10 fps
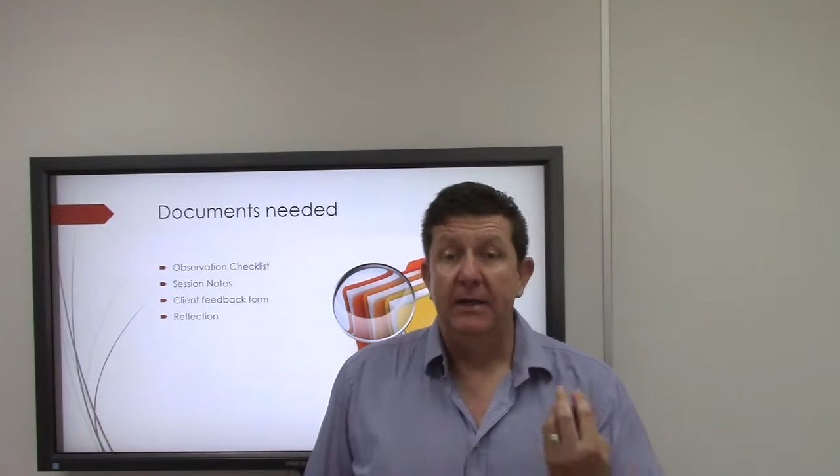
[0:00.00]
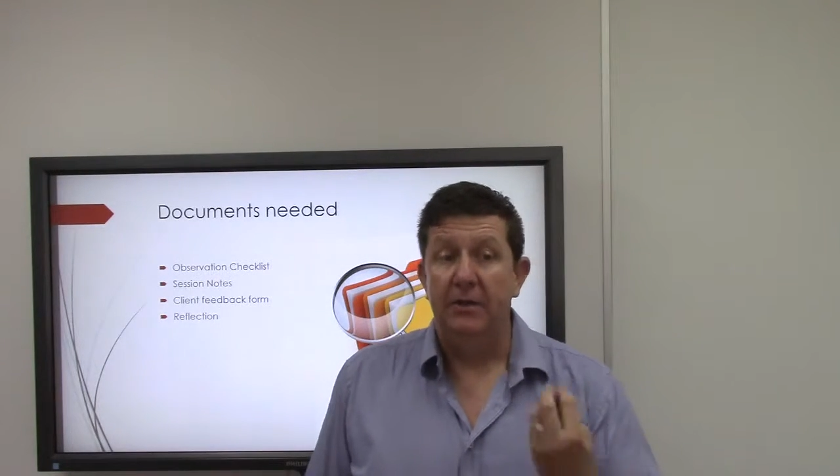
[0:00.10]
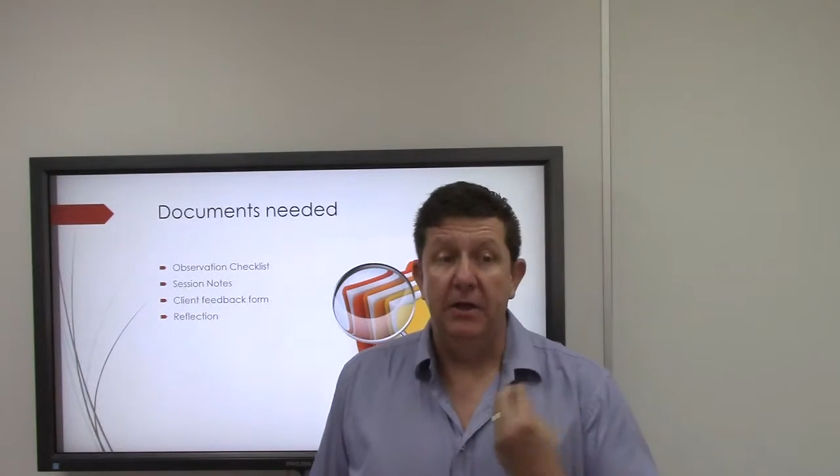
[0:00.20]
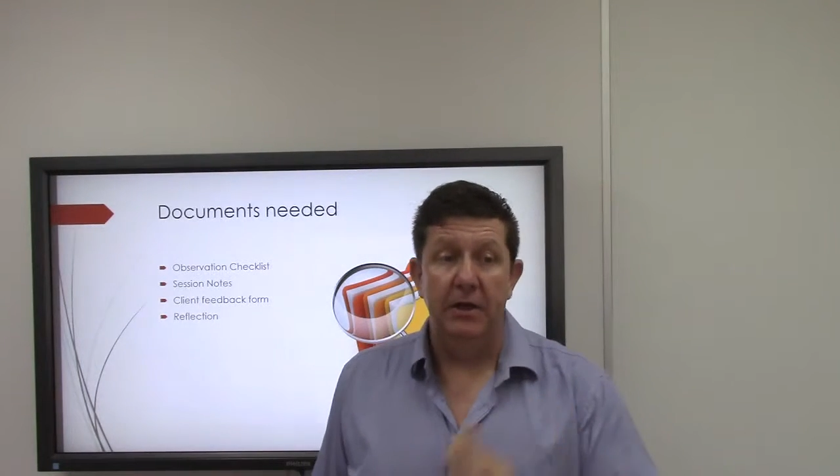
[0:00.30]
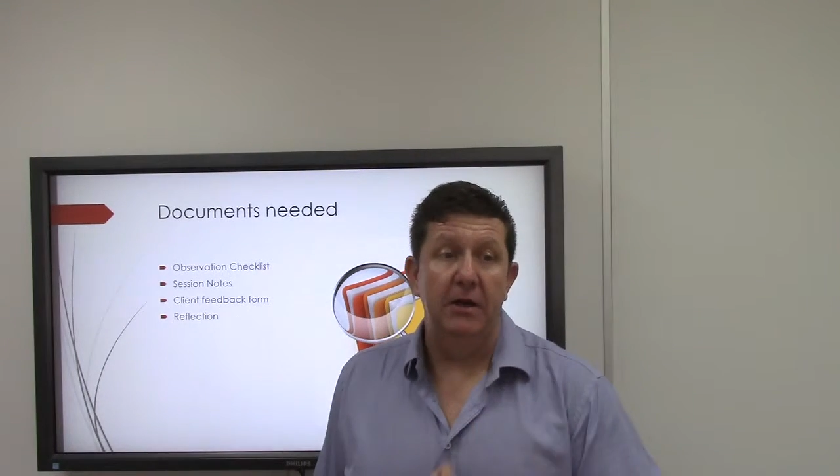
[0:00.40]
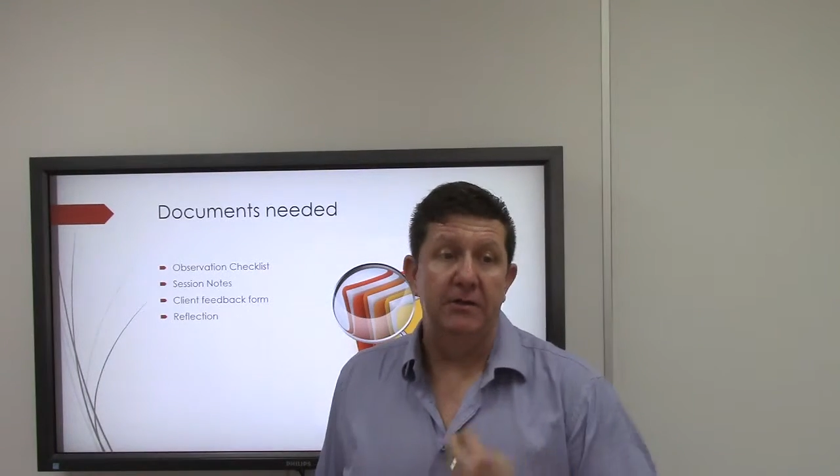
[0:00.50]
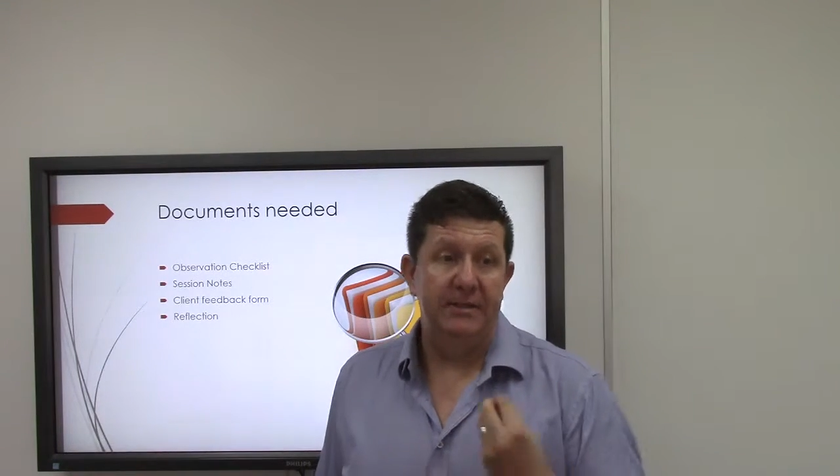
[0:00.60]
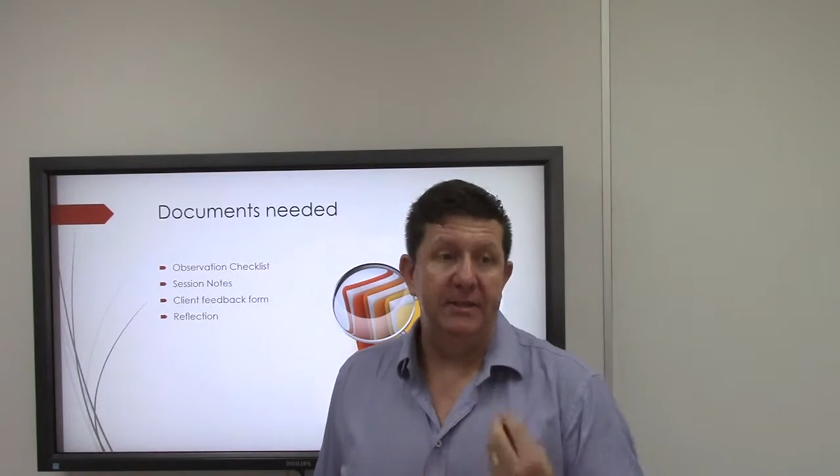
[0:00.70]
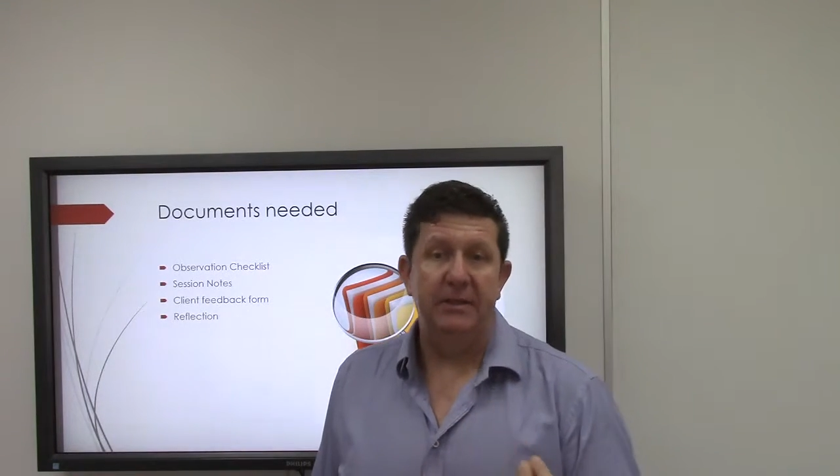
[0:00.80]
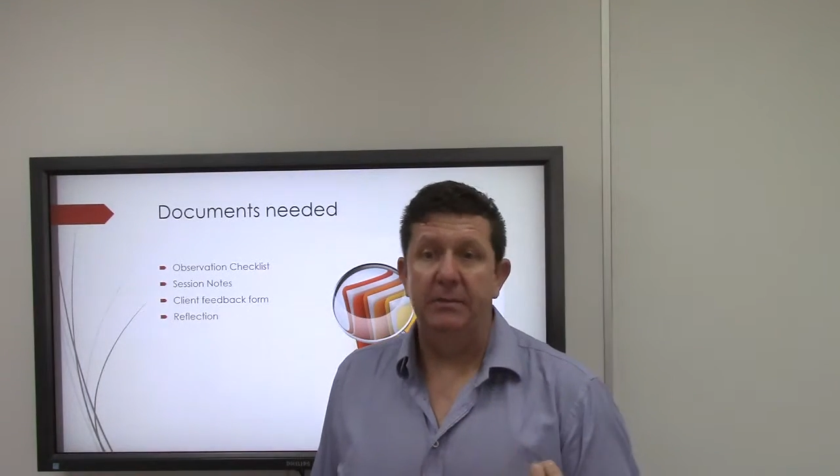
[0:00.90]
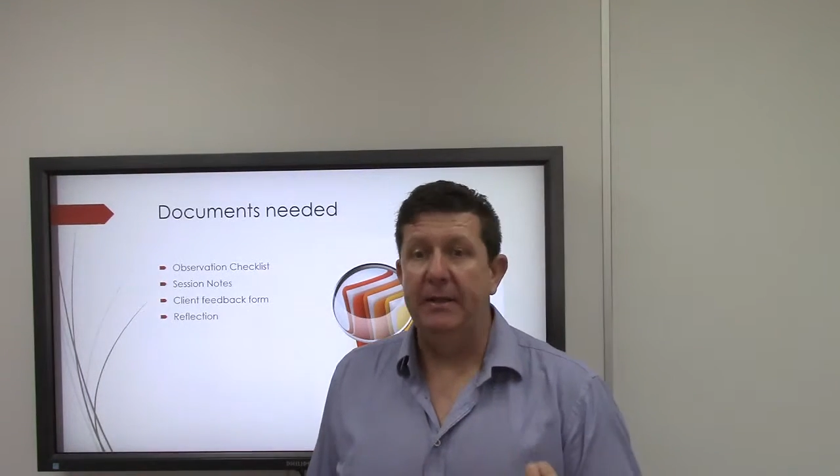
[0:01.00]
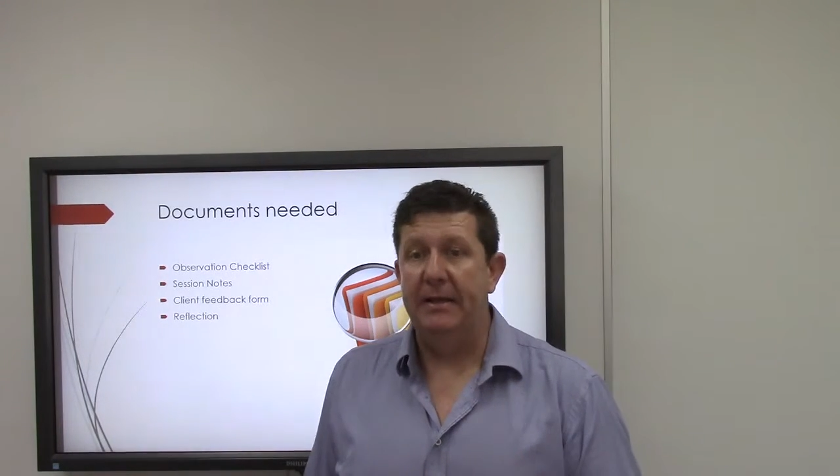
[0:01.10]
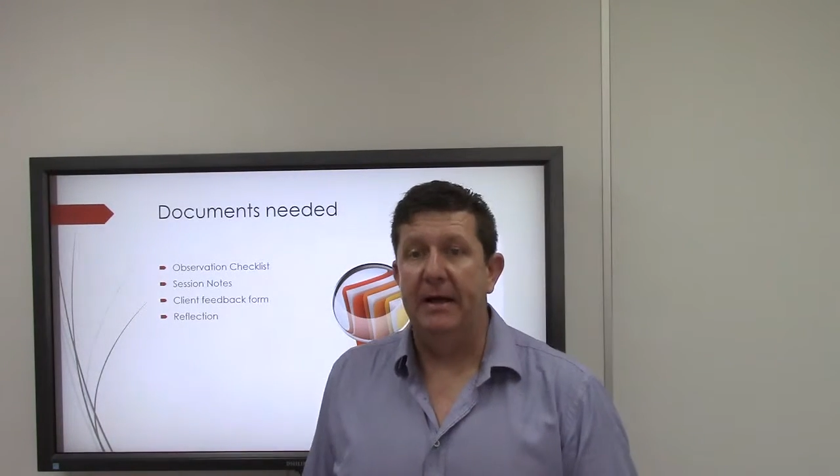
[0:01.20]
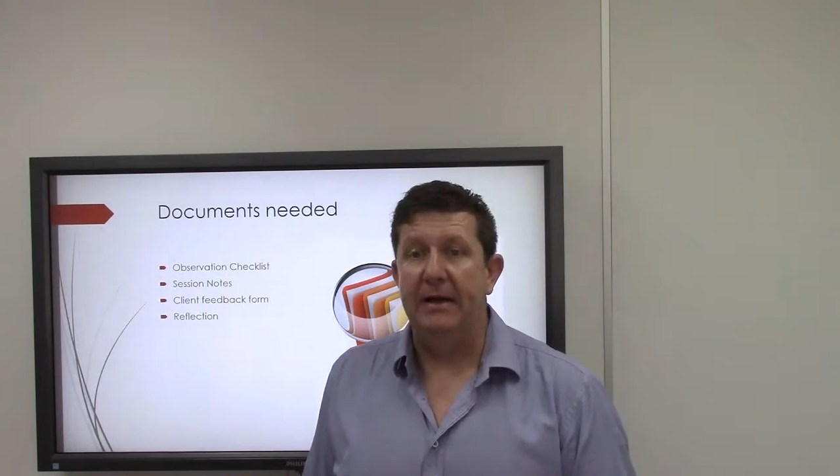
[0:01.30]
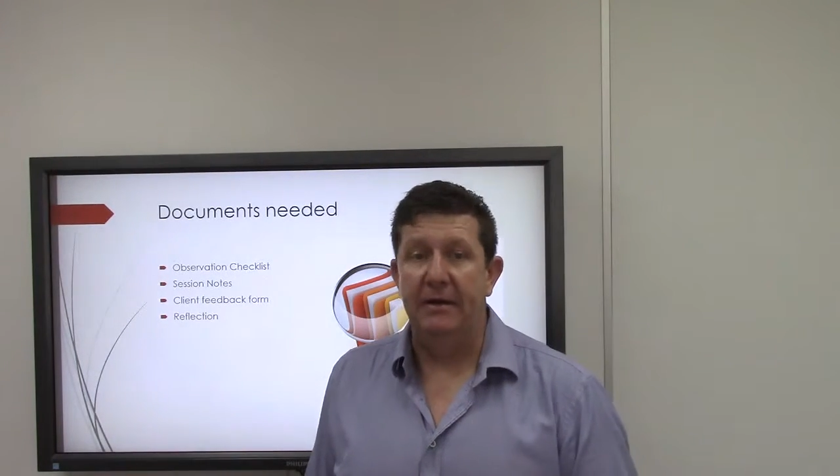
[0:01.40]
the notes need to be
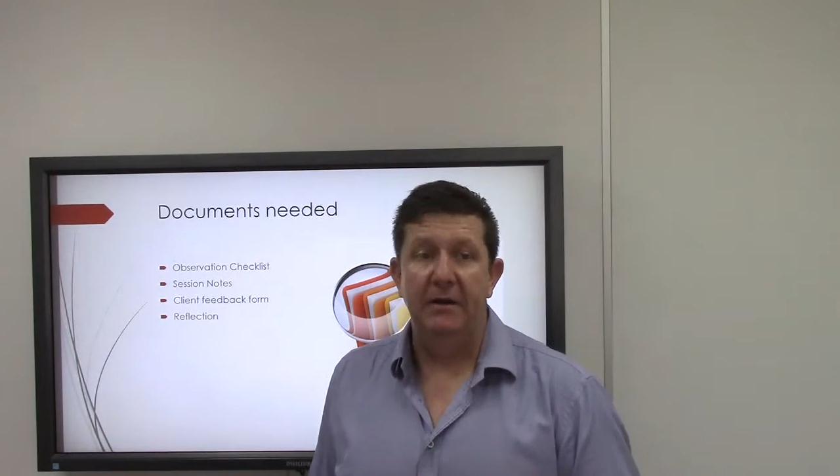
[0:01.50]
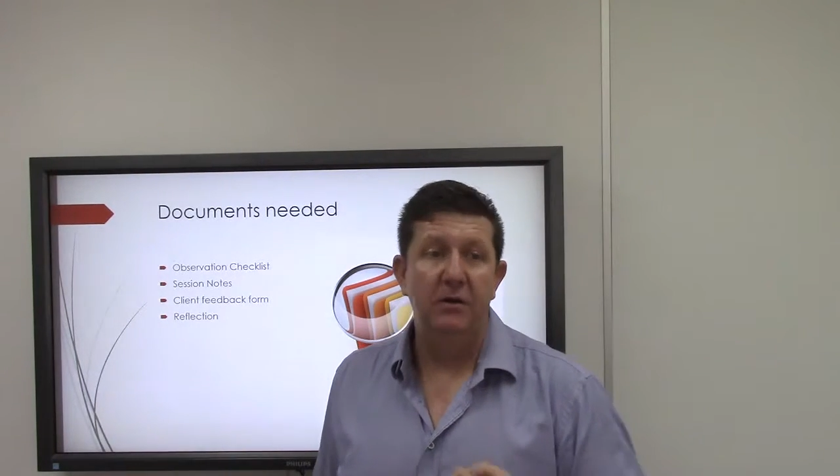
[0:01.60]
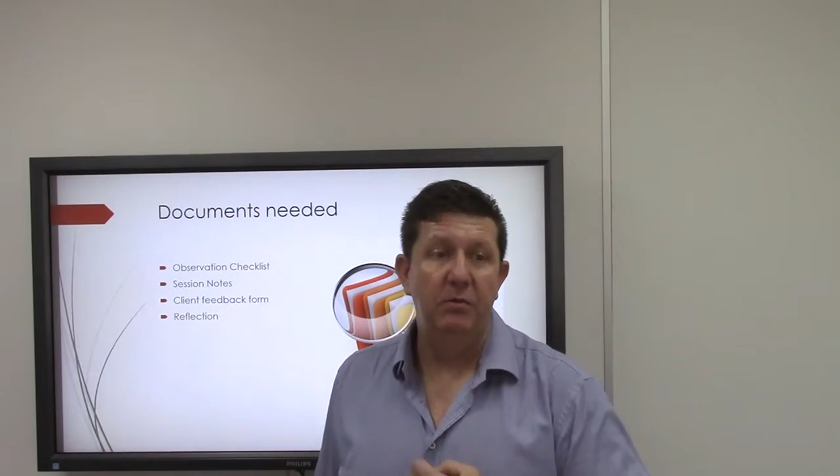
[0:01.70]
done